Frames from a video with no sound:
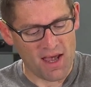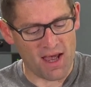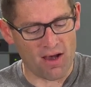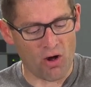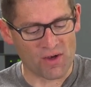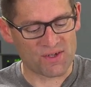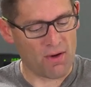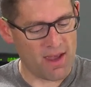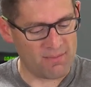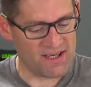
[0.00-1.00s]
Uh, also
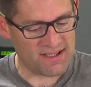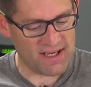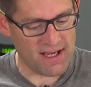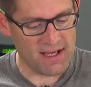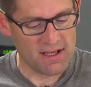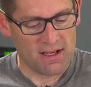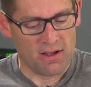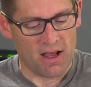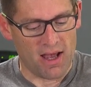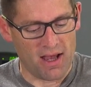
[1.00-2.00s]
M D T.
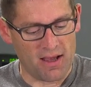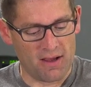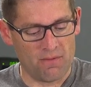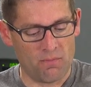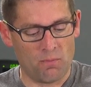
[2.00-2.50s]
Uh,